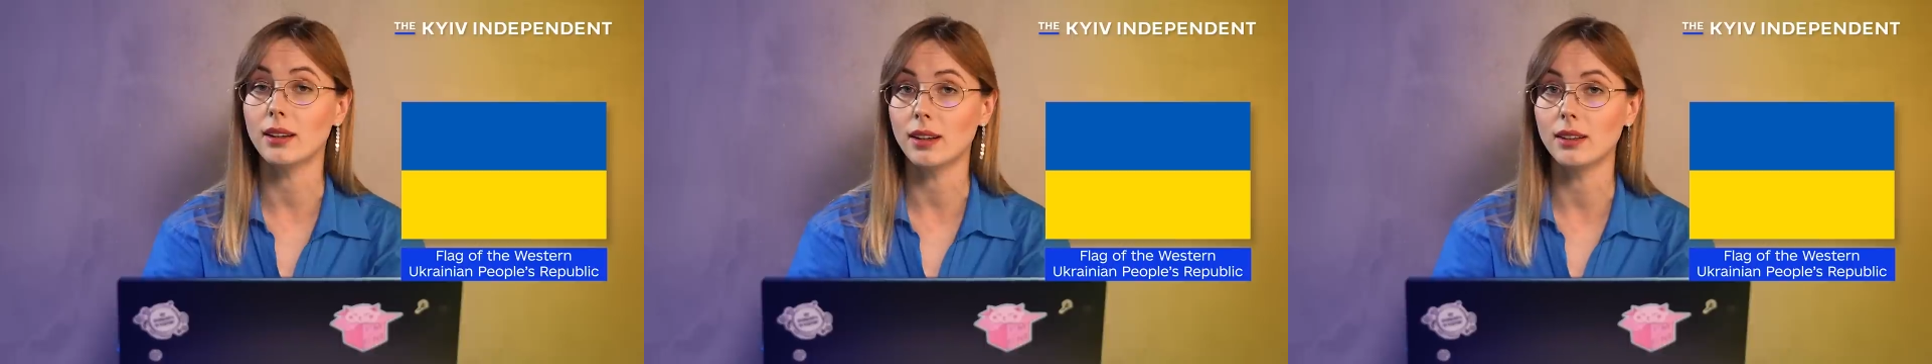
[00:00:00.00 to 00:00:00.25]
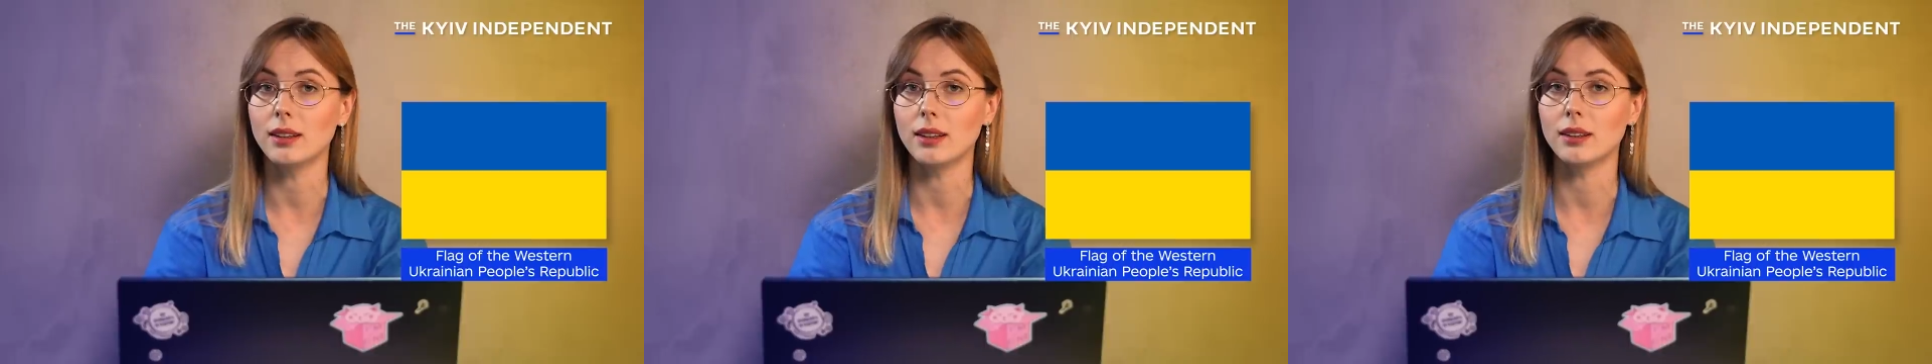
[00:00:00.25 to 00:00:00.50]
and
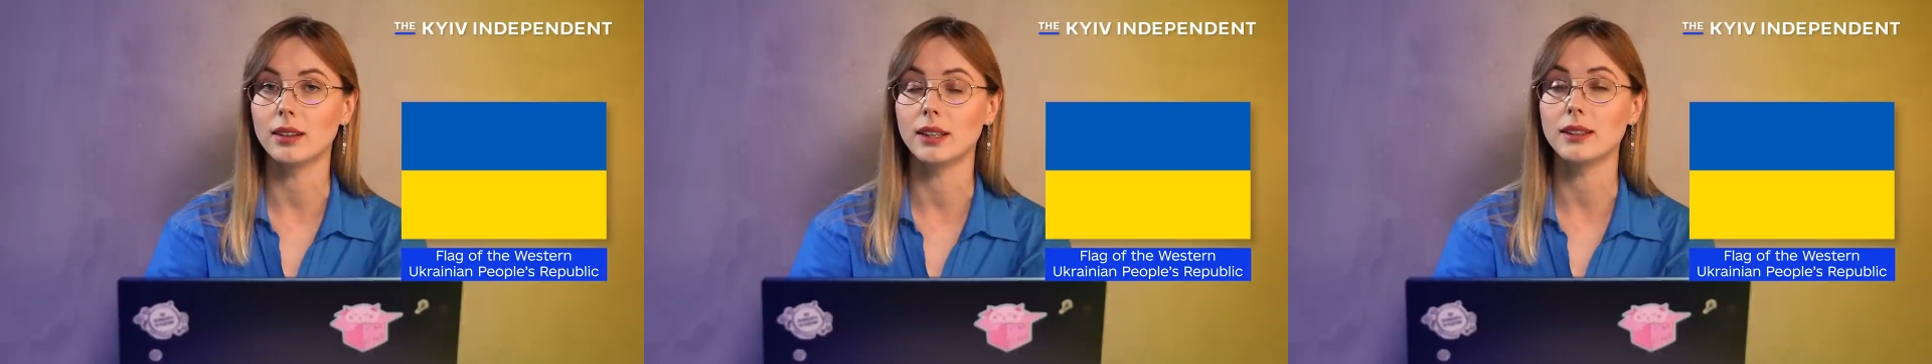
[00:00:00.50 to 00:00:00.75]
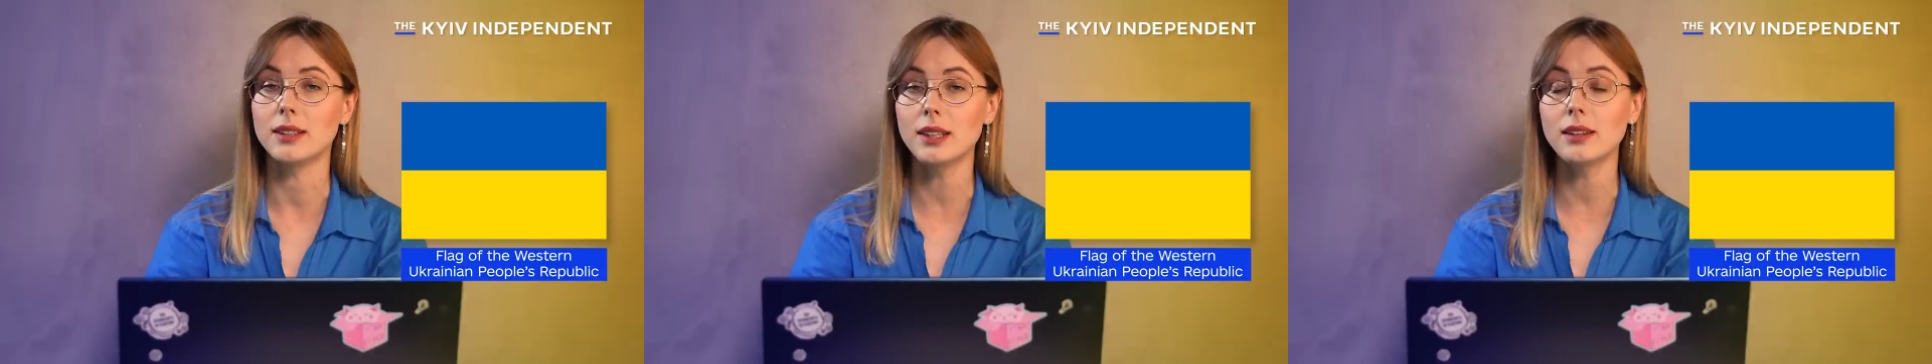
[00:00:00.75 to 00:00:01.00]

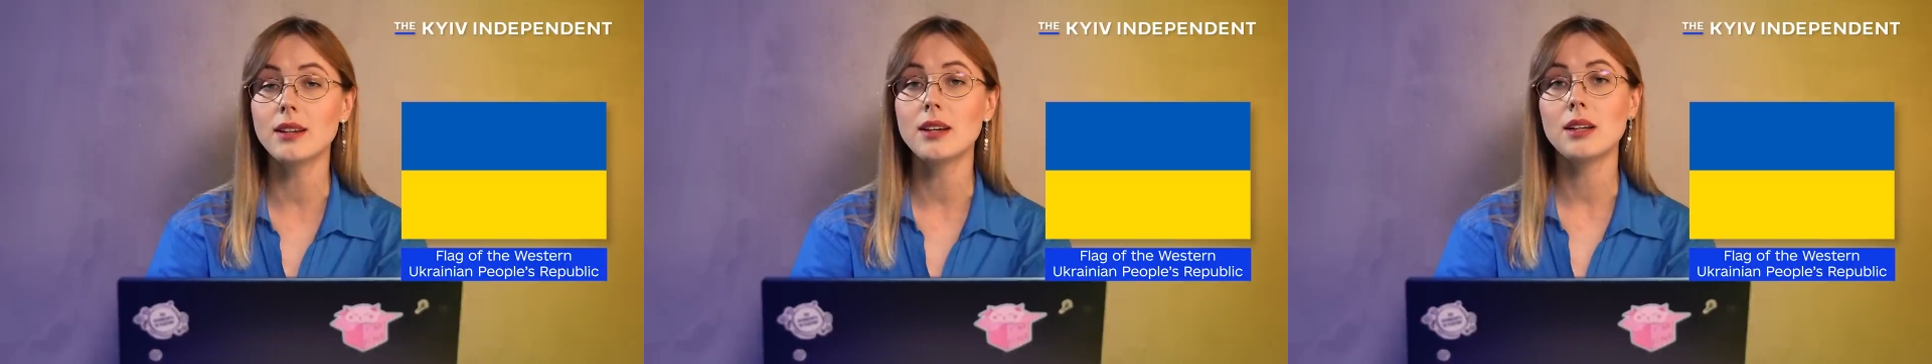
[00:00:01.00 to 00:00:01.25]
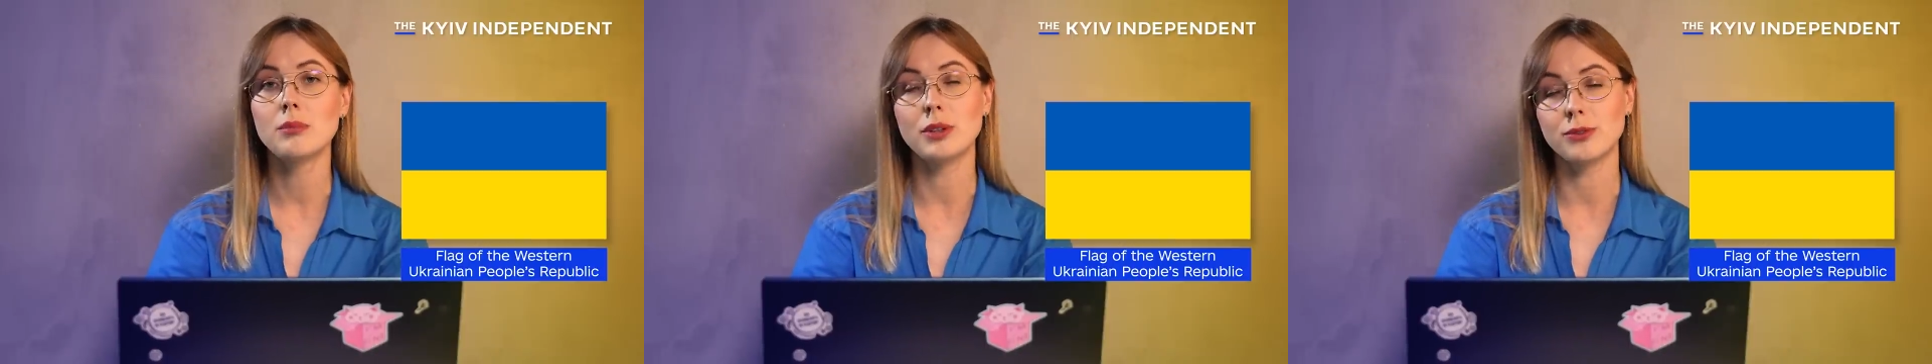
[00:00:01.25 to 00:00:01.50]
1919
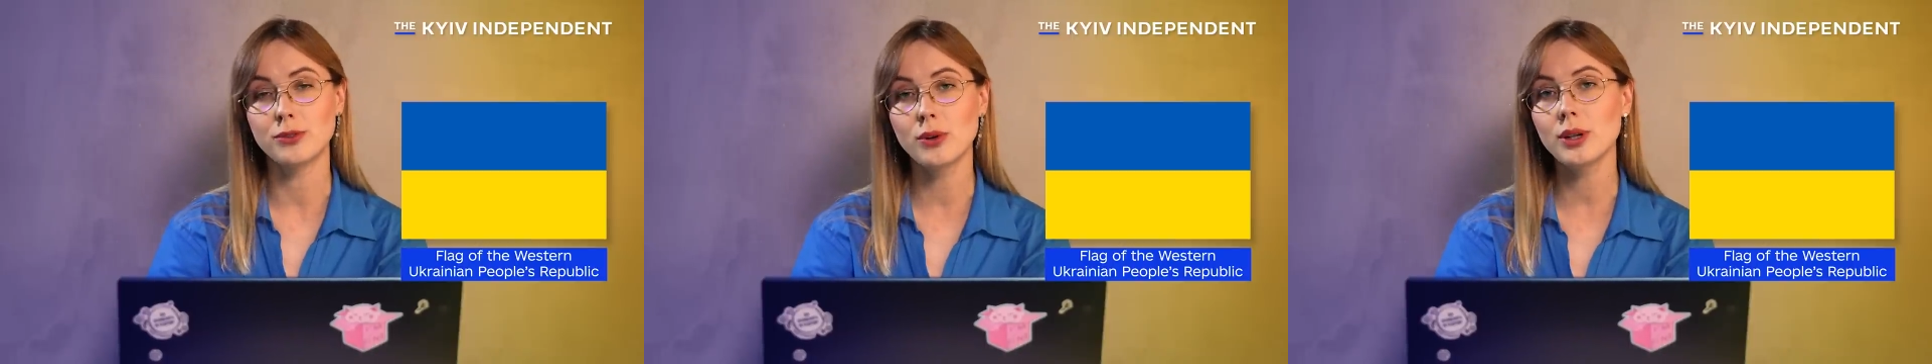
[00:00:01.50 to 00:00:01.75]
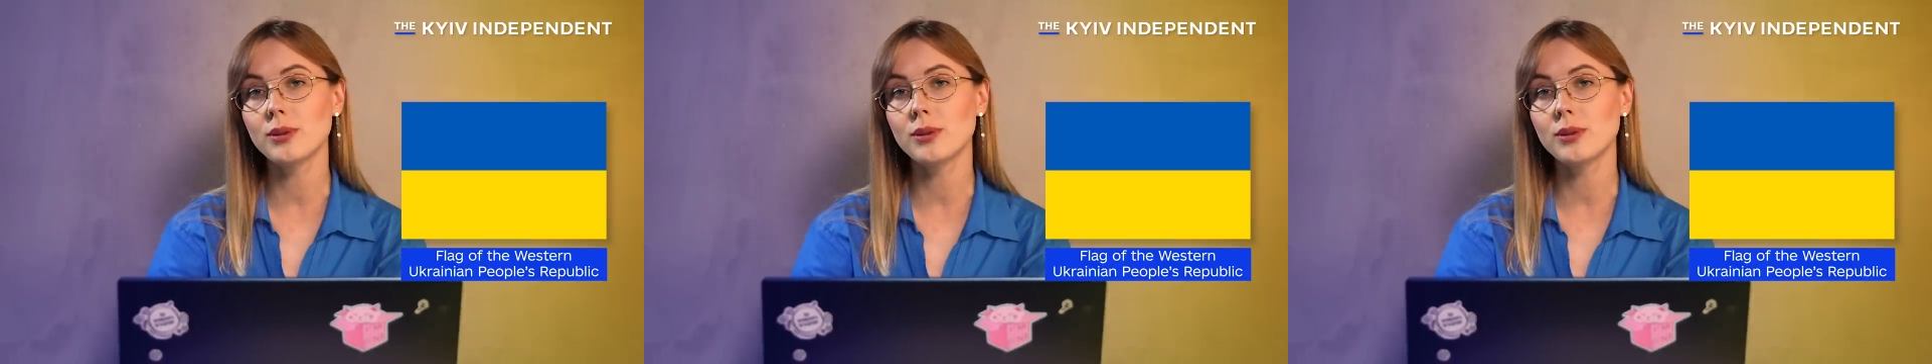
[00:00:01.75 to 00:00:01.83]
before